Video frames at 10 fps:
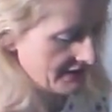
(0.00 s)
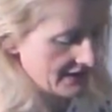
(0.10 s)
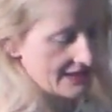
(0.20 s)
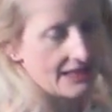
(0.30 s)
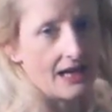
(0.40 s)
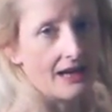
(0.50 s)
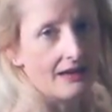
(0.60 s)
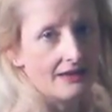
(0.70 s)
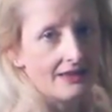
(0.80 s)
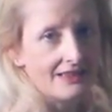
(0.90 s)
going to
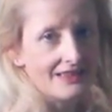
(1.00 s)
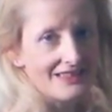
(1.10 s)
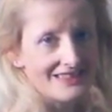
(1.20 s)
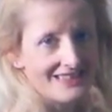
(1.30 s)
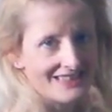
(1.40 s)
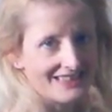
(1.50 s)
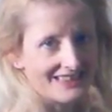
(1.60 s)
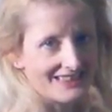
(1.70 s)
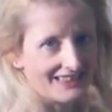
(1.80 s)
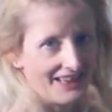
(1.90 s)
start
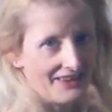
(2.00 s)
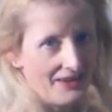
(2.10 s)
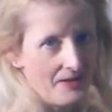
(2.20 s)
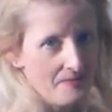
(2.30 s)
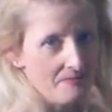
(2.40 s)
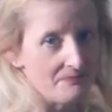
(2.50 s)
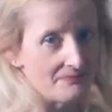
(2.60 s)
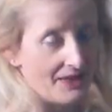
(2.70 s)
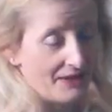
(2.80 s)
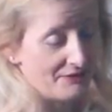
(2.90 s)
stitching it together
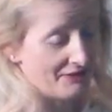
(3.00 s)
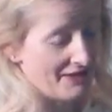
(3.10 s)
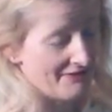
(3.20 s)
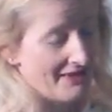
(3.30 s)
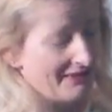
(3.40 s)
after I've